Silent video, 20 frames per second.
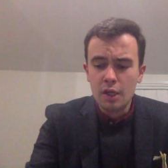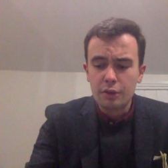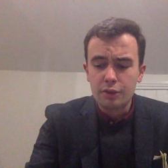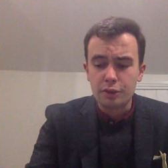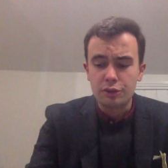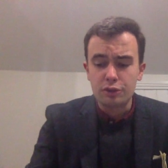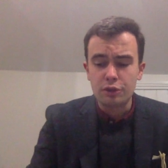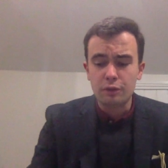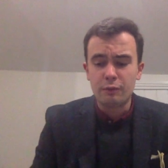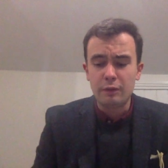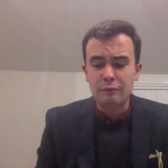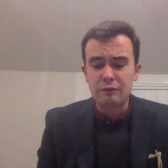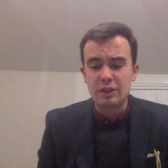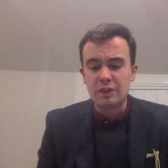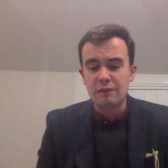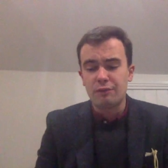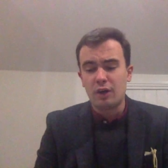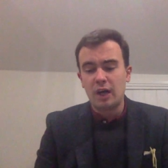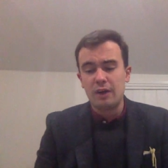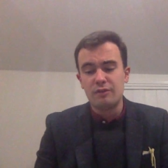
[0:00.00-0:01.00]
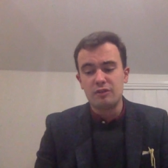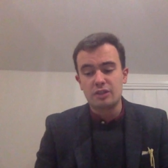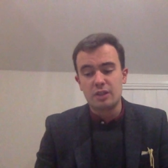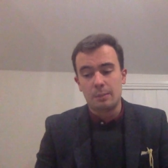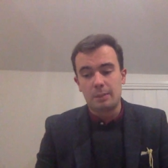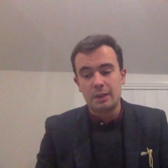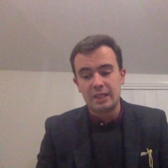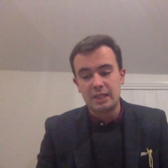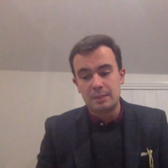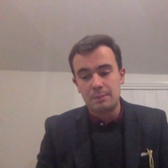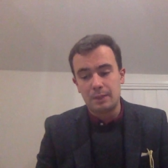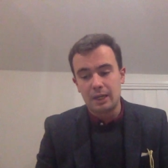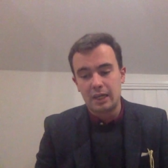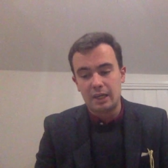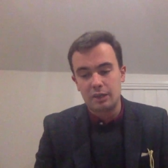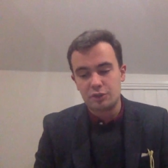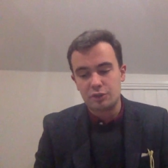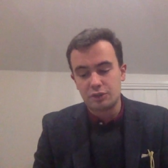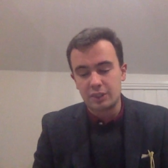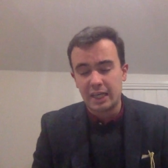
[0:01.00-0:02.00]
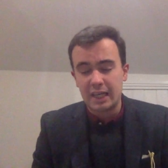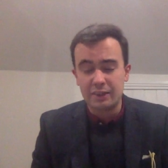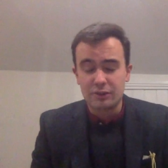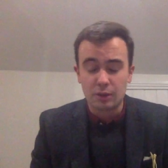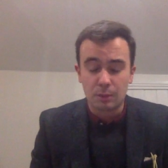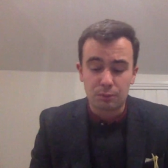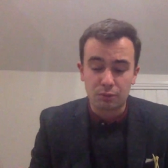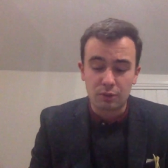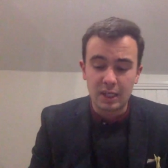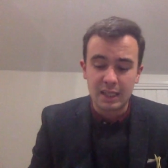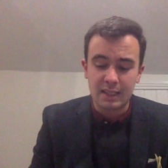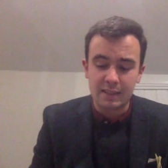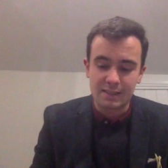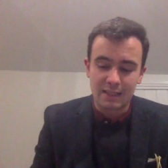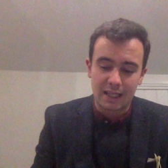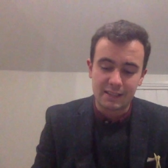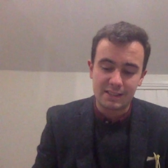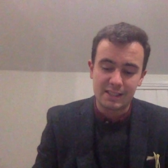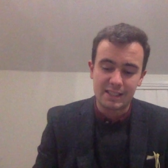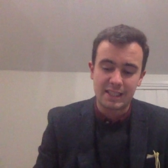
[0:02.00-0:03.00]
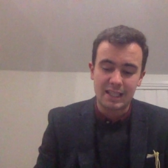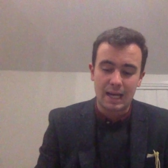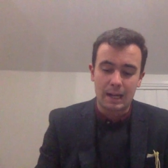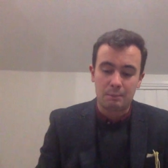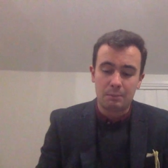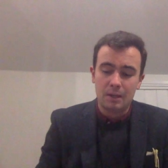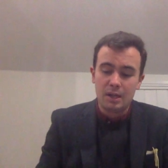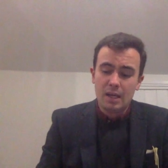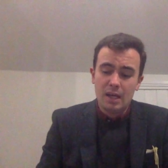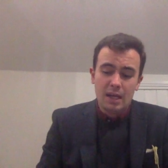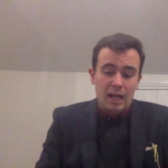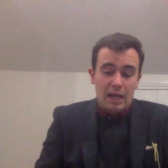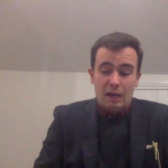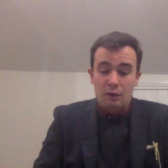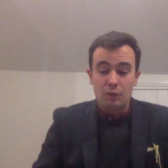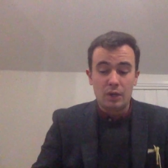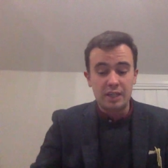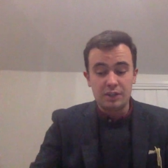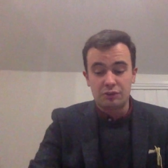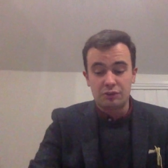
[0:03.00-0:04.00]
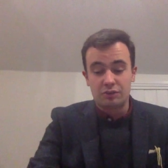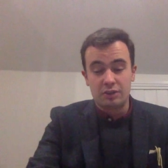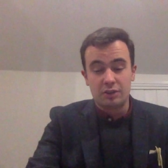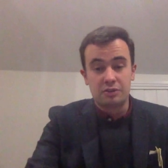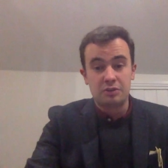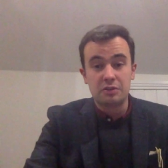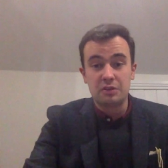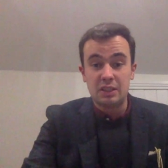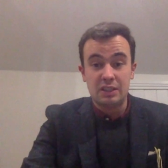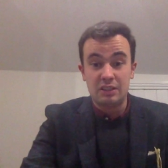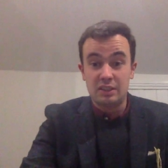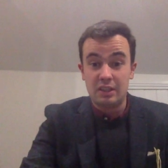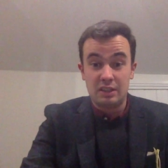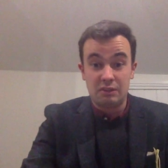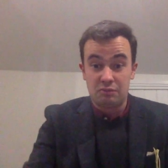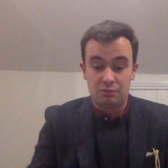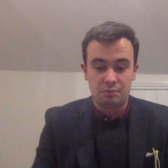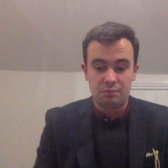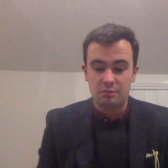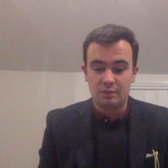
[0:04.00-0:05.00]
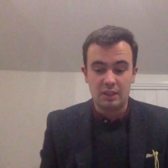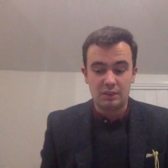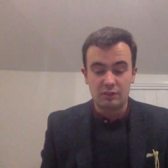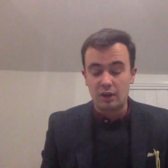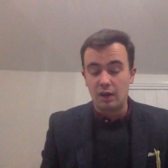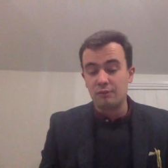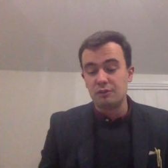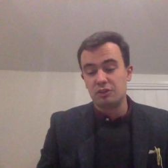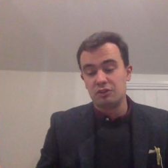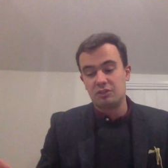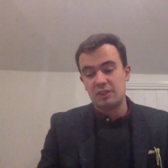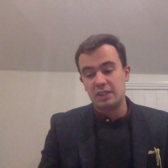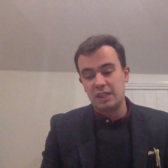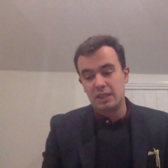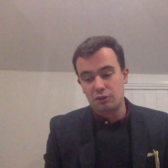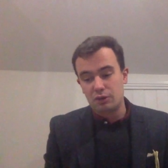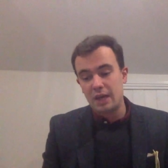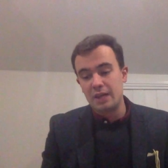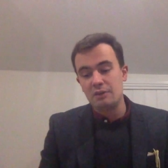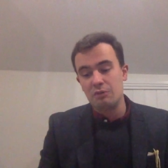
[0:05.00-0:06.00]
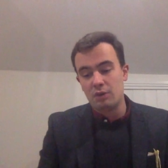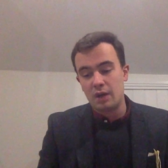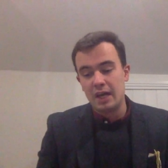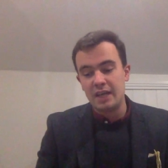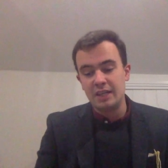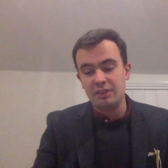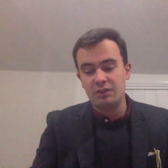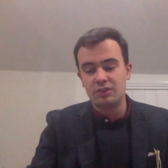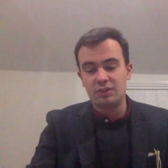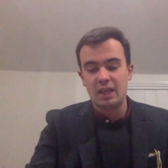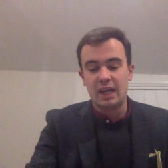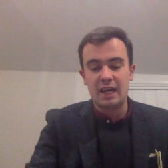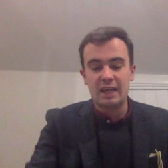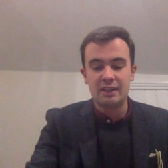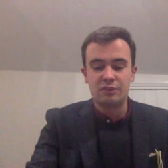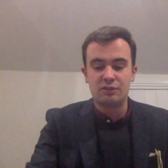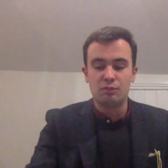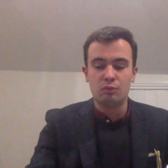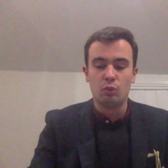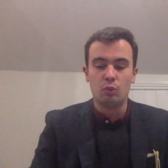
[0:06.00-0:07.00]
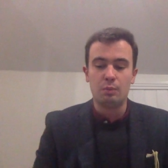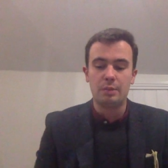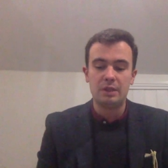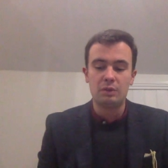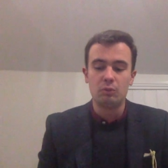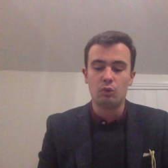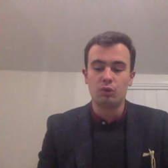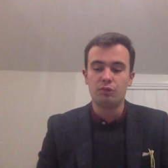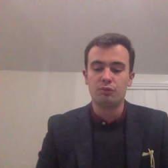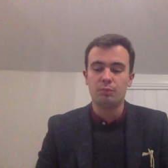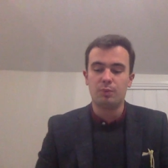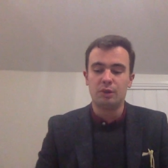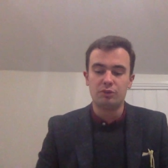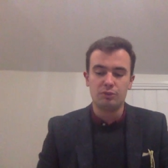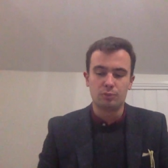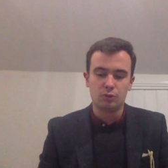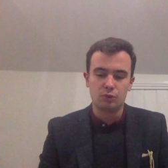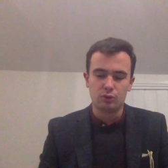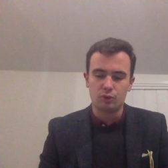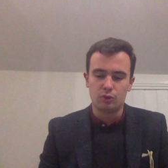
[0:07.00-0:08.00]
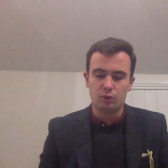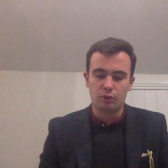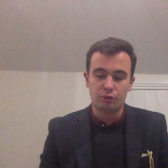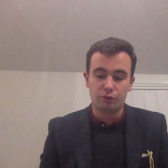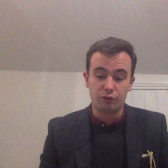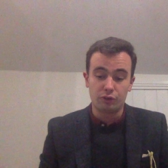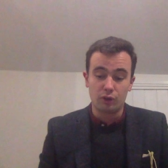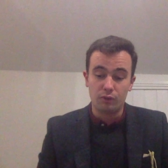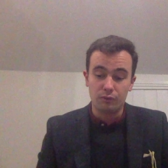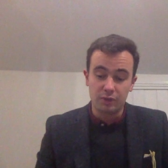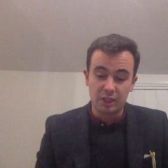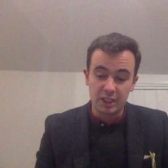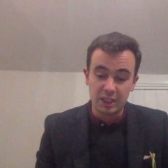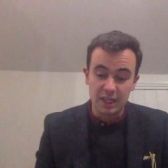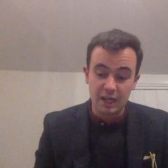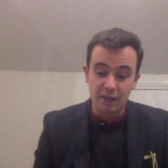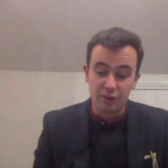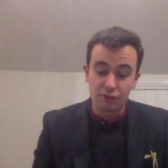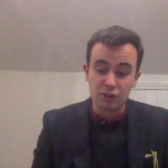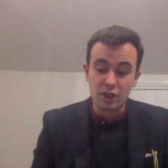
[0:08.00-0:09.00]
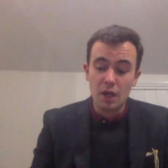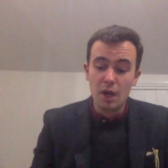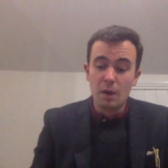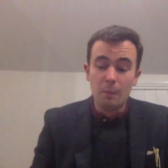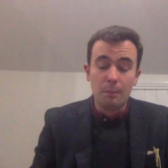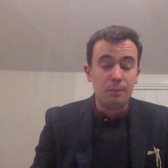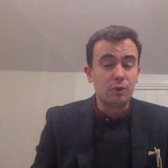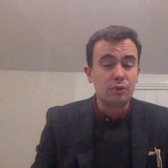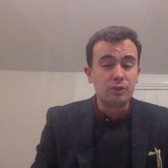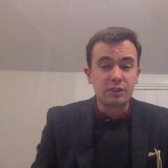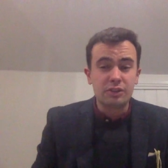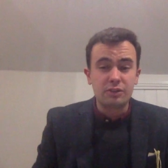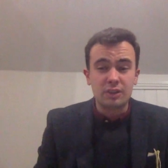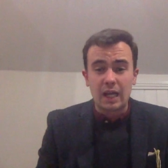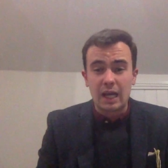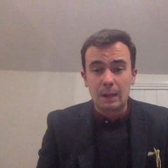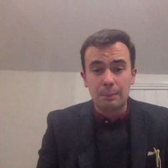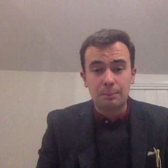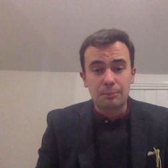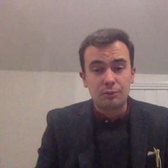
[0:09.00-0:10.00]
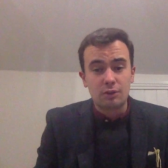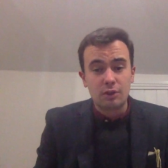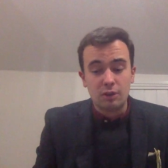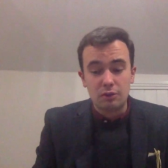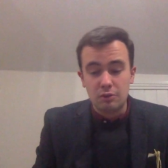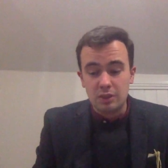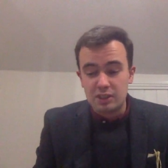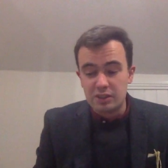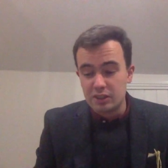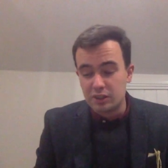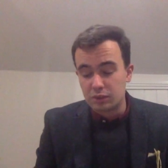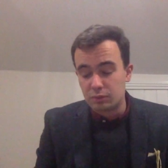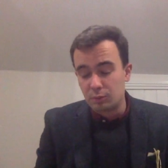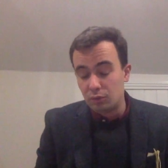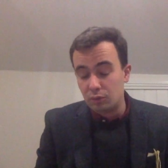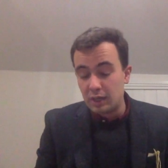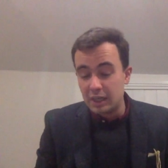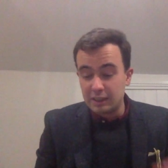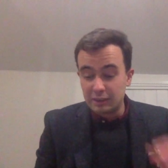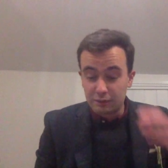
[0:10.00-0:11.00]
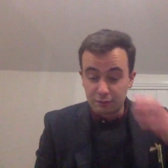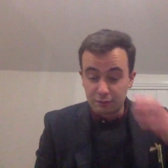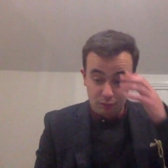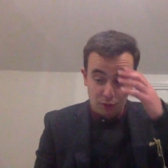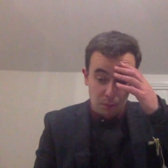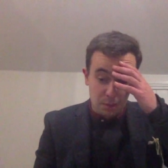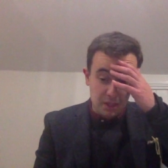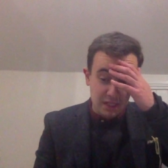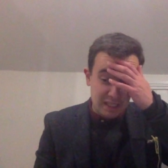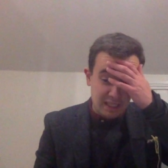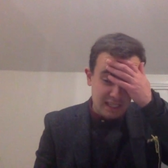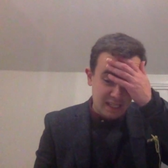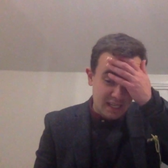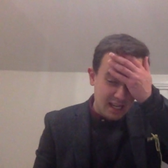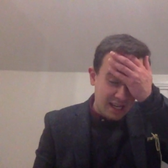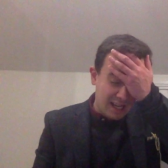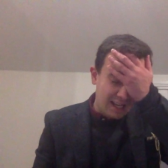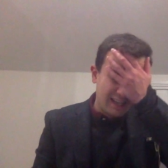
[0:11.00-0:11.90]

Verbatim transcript: The 255 is the Paddy Power Chase, a brilliant handicap, a race that is is obviously a great race. Uh, it's been won by some good horses over the years, but it's an absolutely dismal race for me.